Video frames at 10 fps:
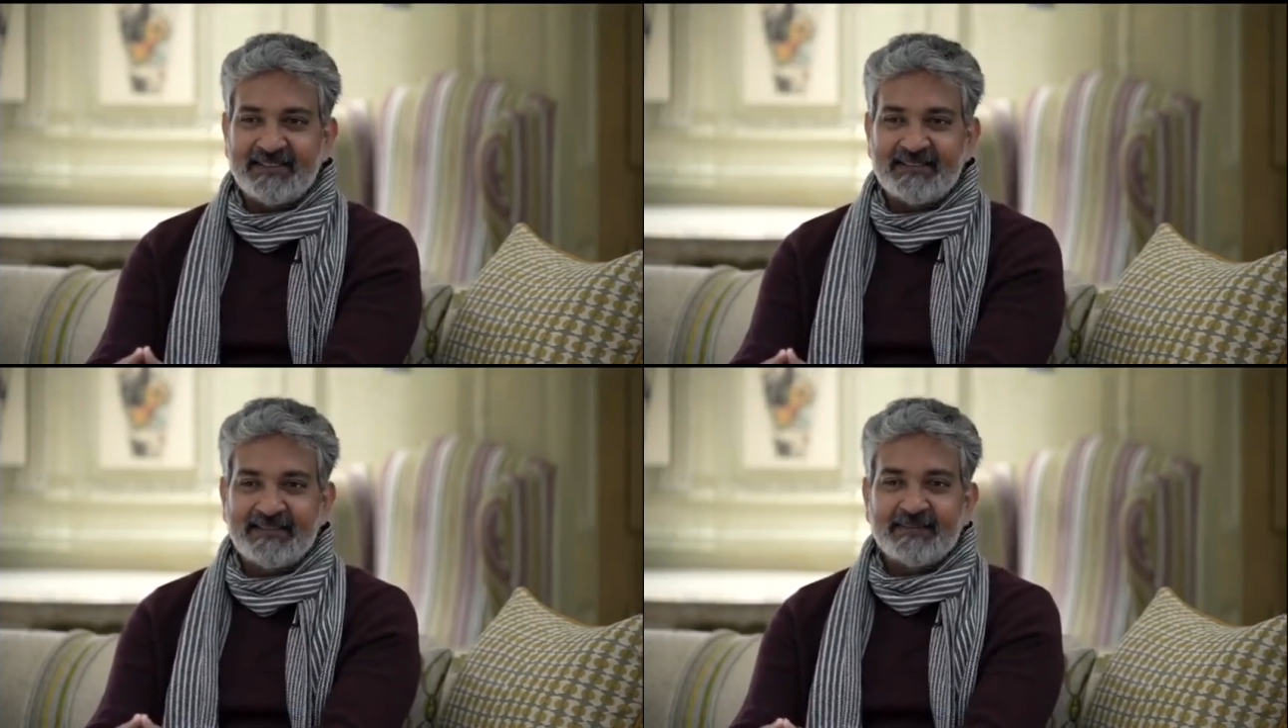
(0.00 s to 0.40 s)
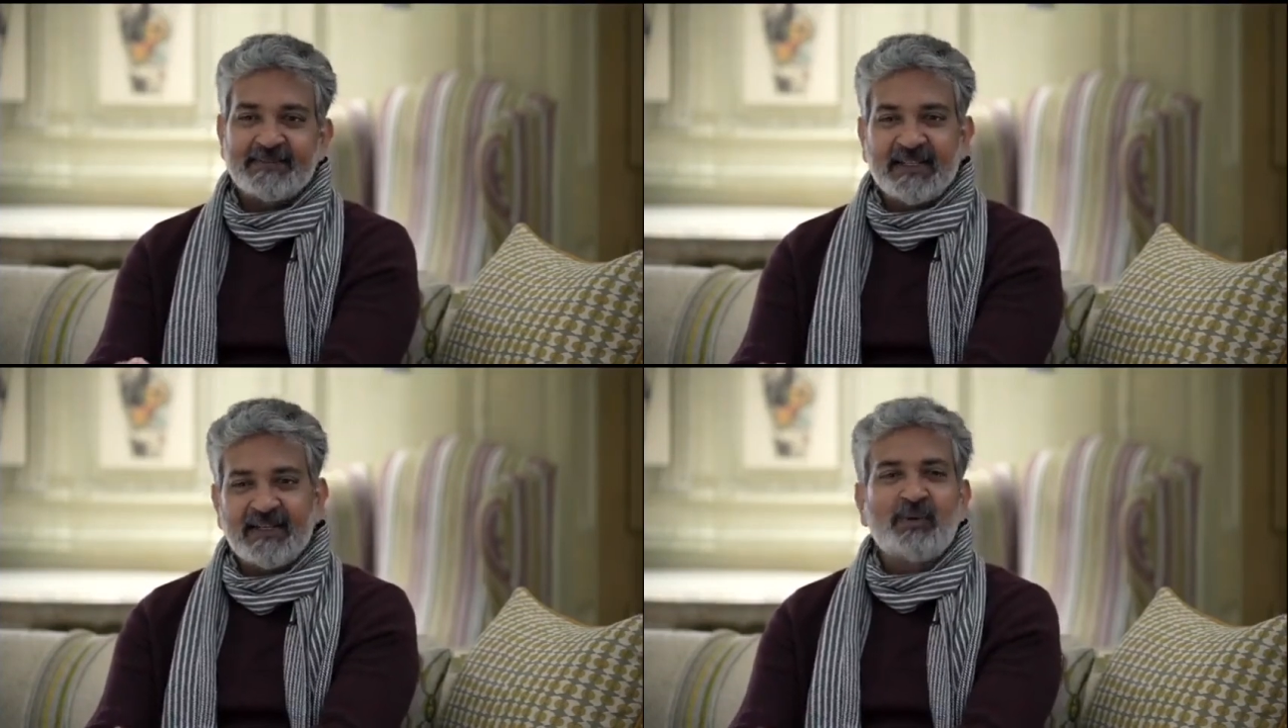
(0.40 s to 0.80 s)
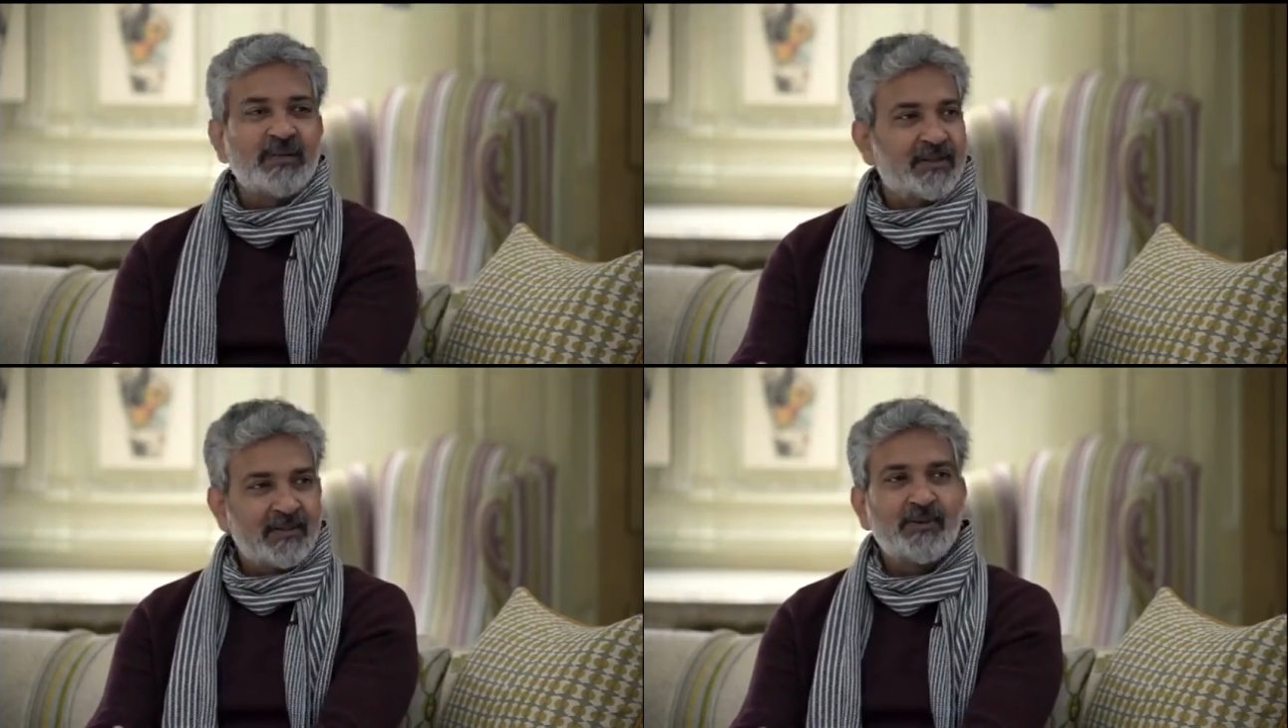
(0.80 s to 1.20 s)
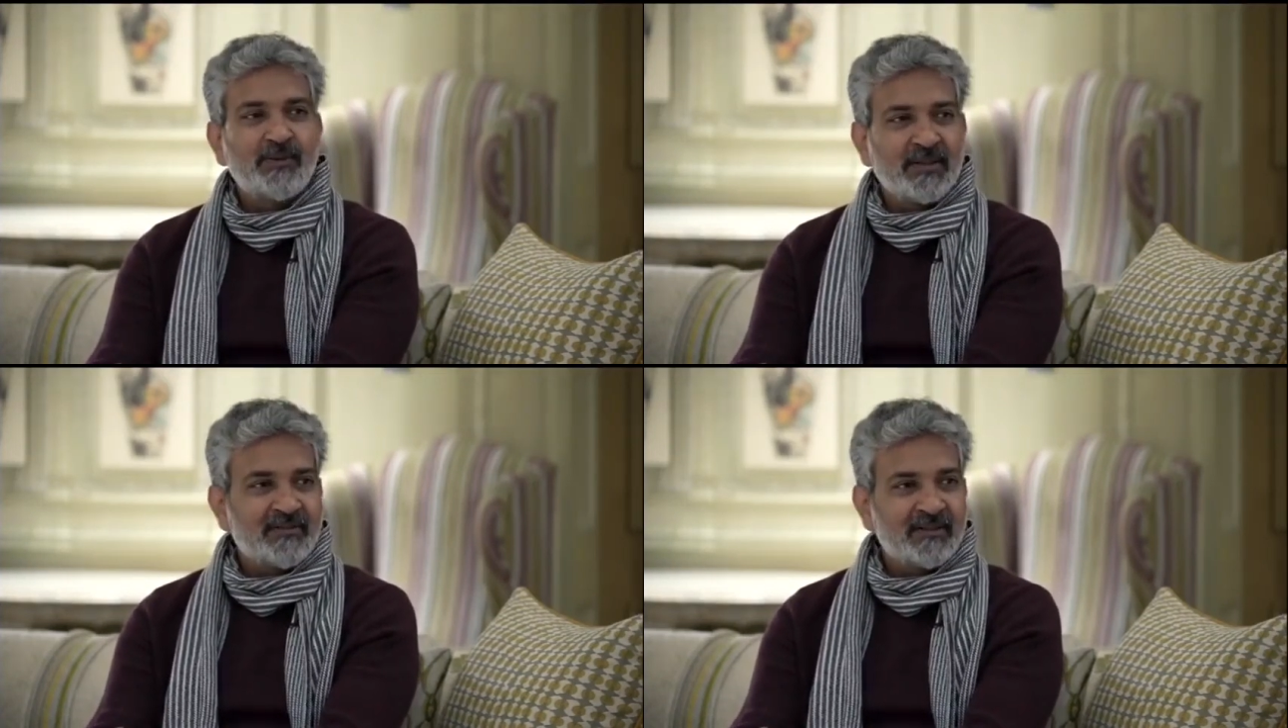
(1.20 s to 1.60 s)
and I wanted to
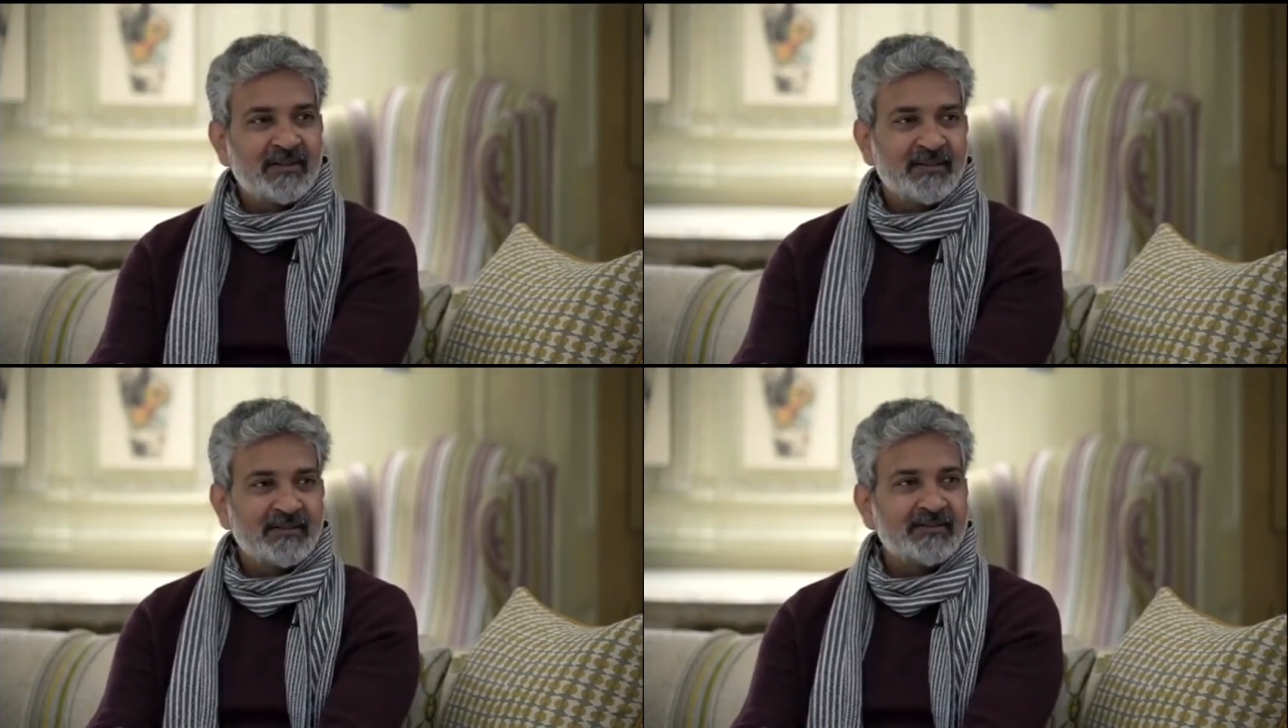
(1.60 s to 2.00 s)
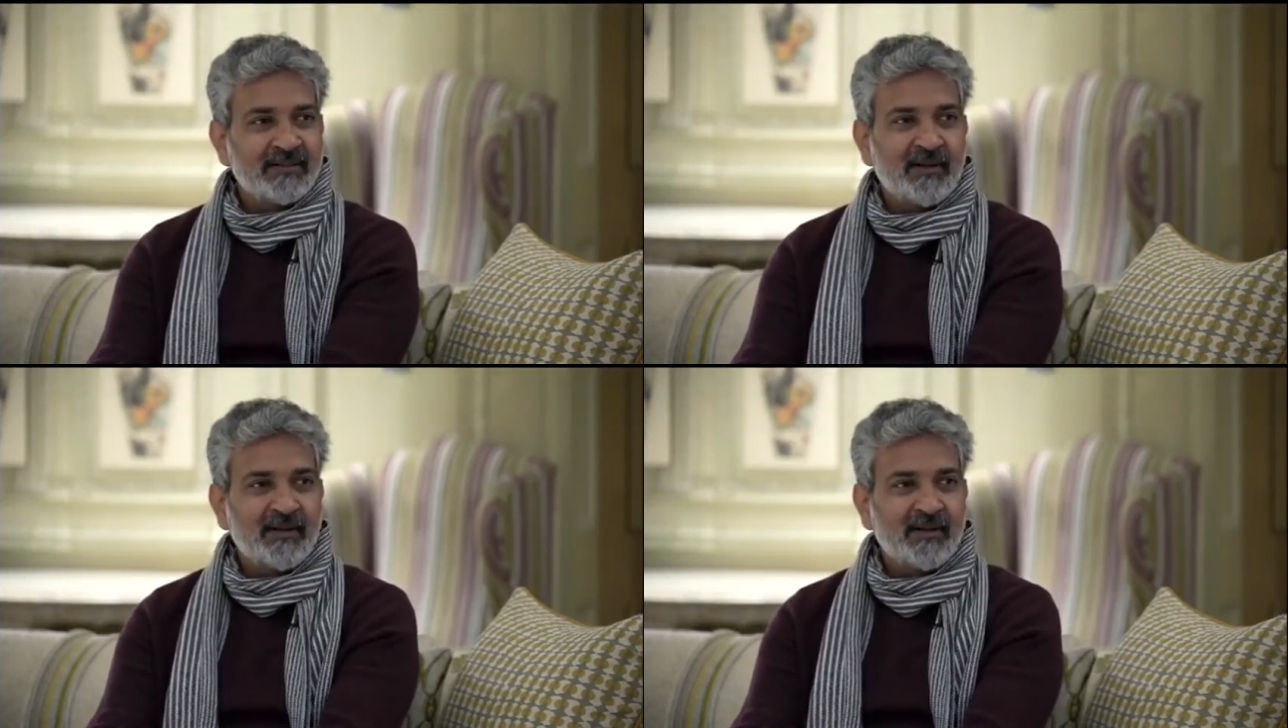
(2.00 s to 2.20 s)
do that for a